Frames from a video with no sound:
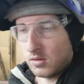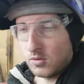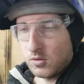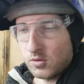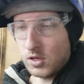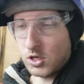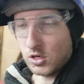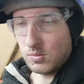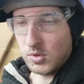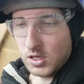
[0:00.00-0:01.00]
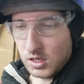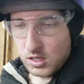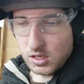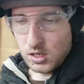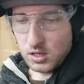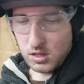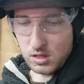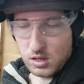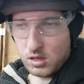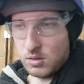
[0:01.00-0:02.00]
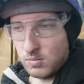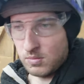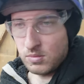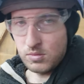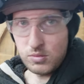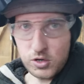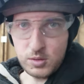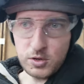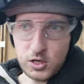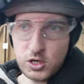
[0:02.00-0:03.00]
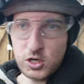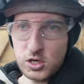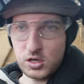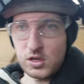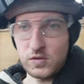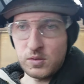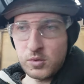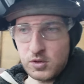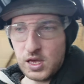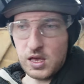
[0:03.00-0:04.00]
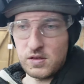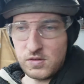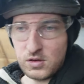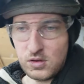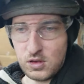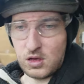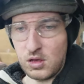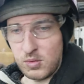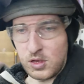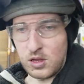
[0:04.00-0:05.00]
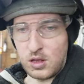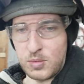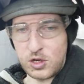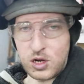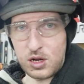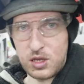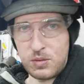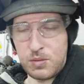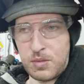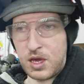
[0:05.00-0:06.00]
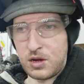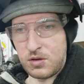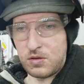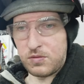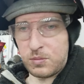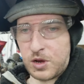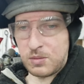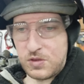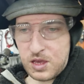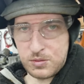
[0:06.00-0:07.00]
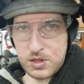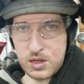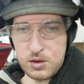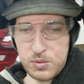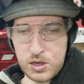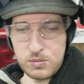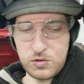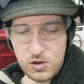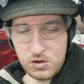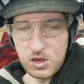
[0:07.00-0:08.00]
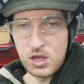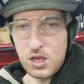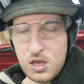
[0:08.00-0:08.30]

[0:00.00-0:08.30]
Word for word: So that should be um, pretty much a simple task, uh, but I'm going to try to keep in mind of the problems I have with the downpipe. So.